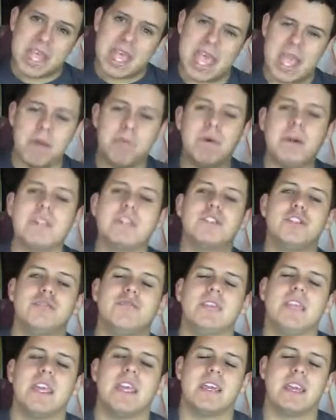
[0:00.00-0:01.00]
And what did you
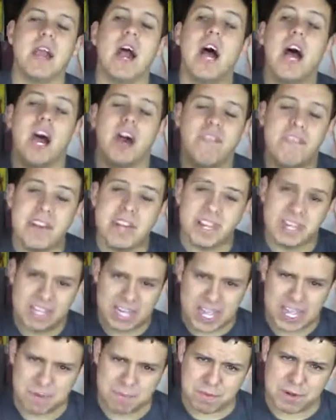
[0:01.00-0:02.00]
think of
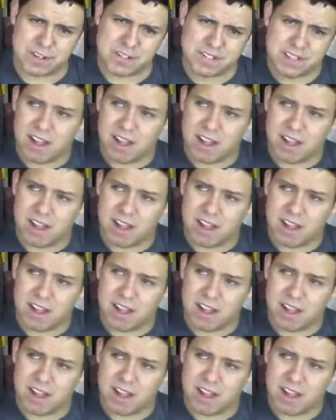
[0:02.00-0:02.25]
Neighbors?